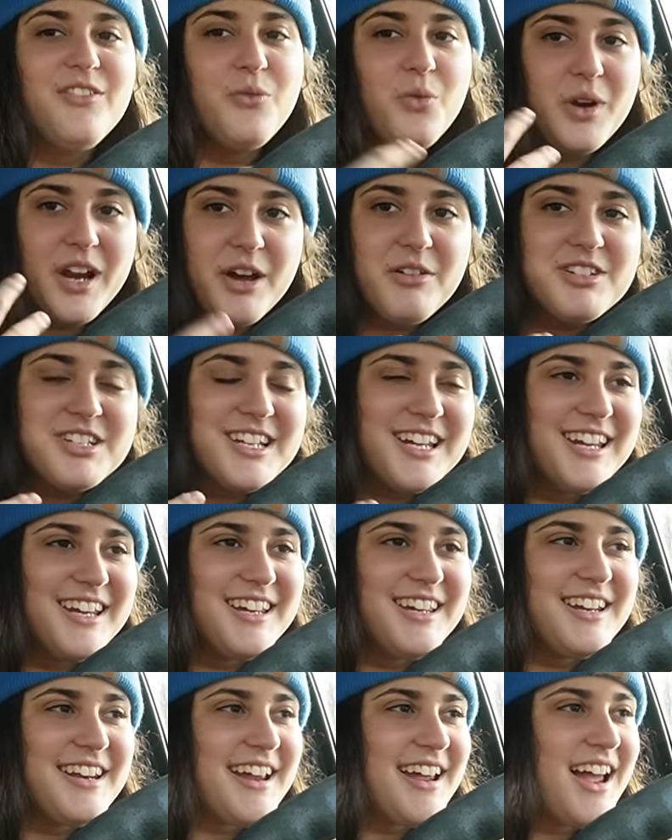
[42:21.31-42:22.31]
When I was a
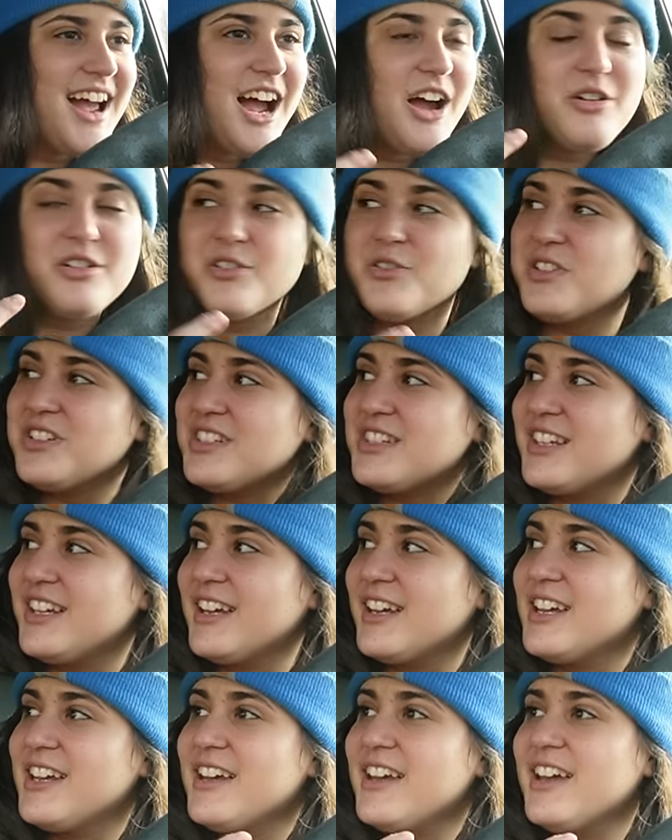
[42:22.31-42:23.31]
kid, I would always
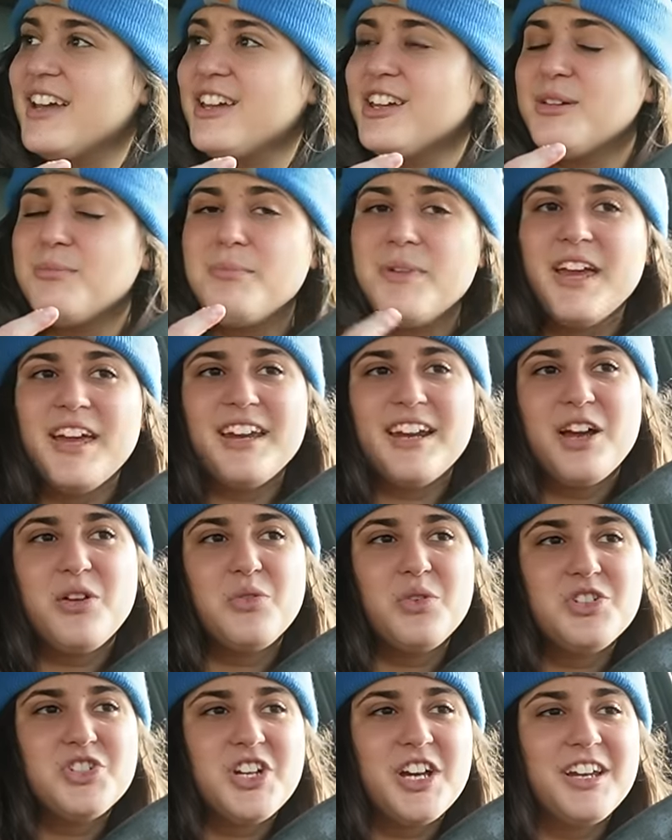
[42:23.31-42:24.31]
think, man, I
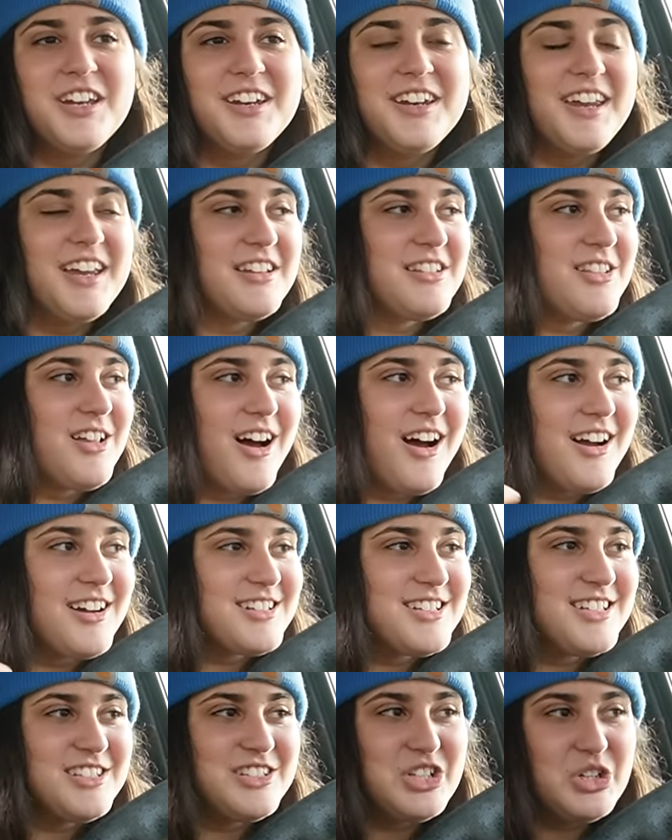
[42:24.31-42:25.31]
wish I could get
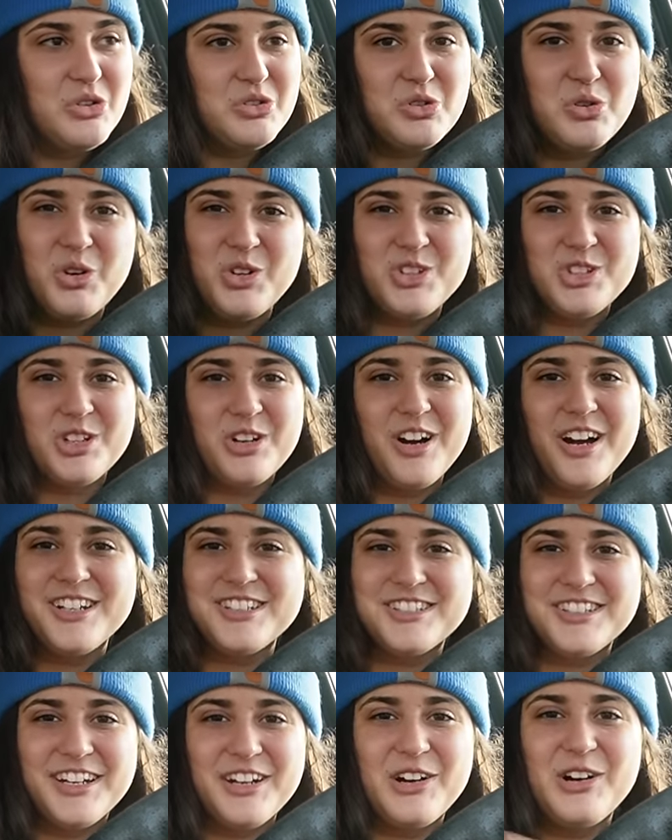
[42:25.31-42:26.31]
locked into Toys R
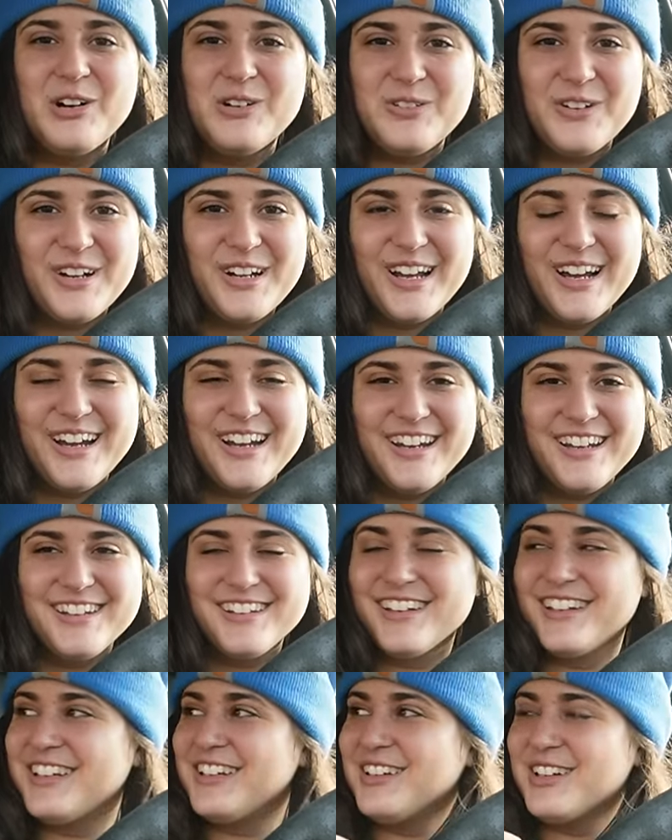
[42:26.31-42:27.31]
Us, like,
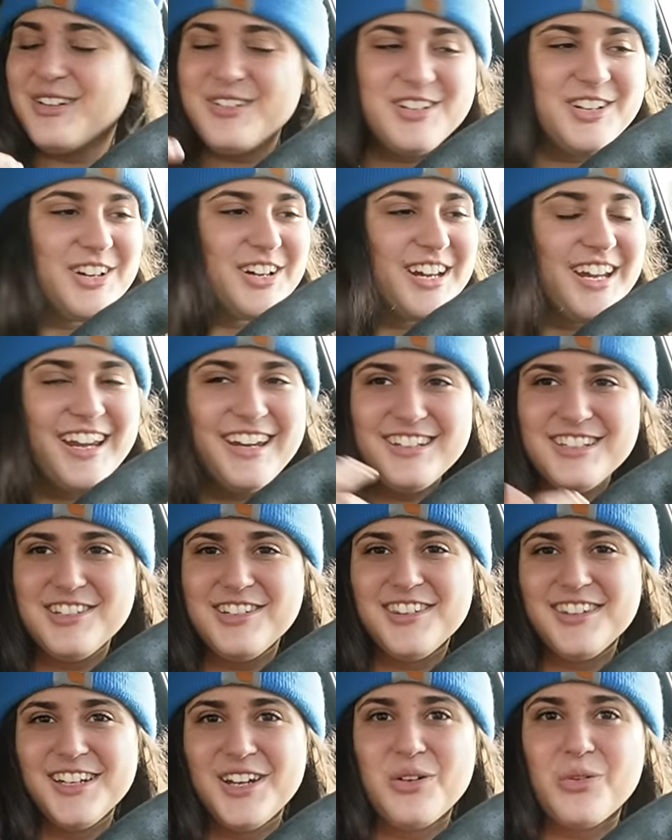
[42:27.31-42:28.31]
overnight. Like, you know when you're a kid and
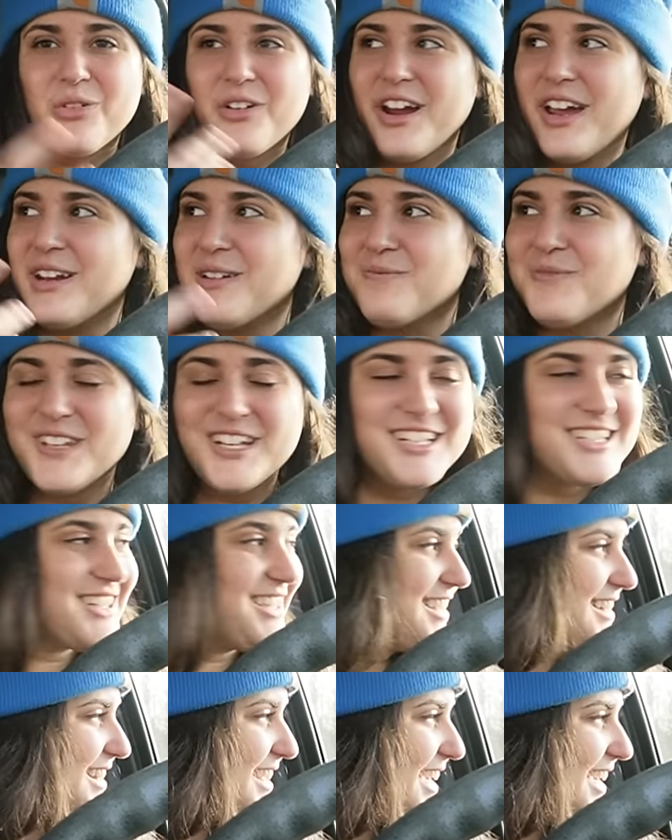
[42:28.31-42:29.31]
you think random things
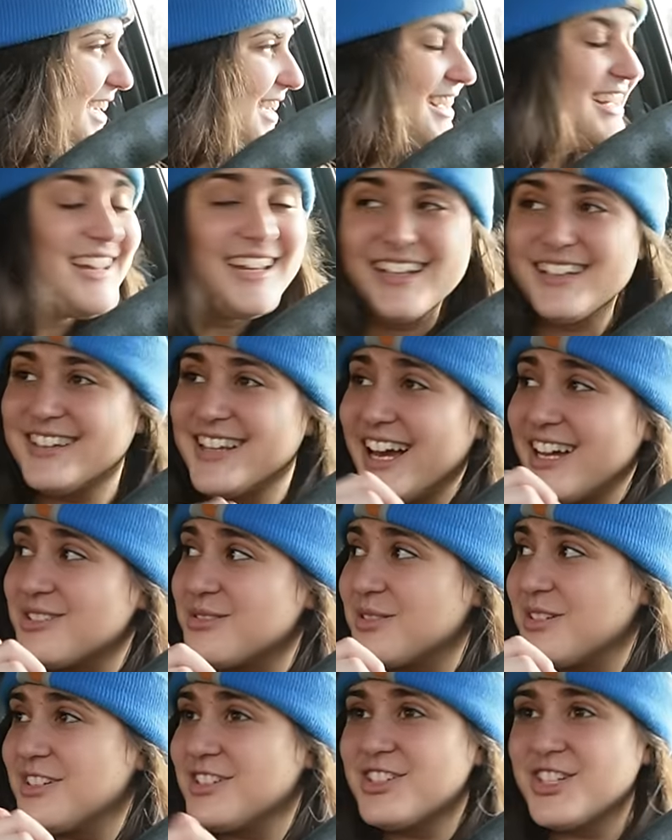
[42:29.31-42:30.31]
like that?
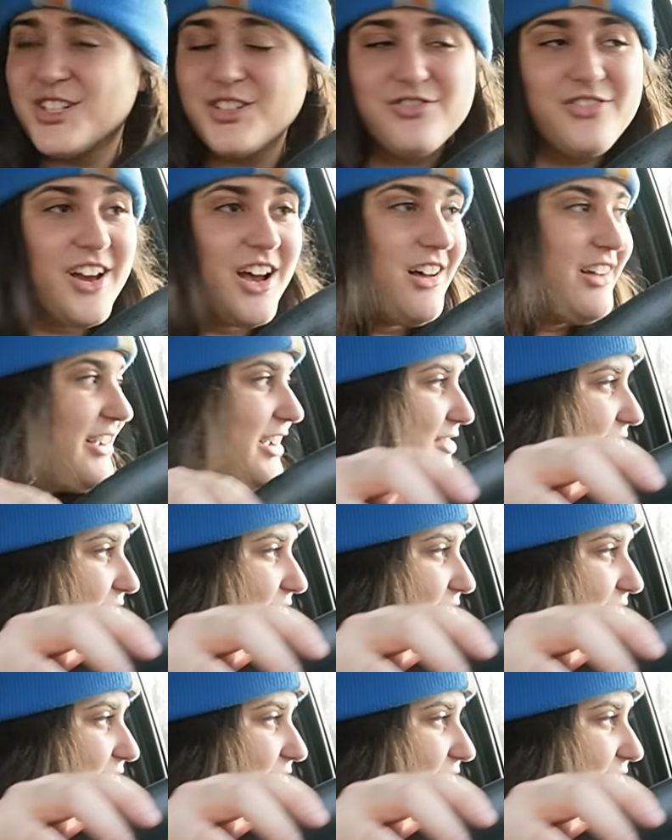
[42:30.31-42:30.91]
That's what it just felt.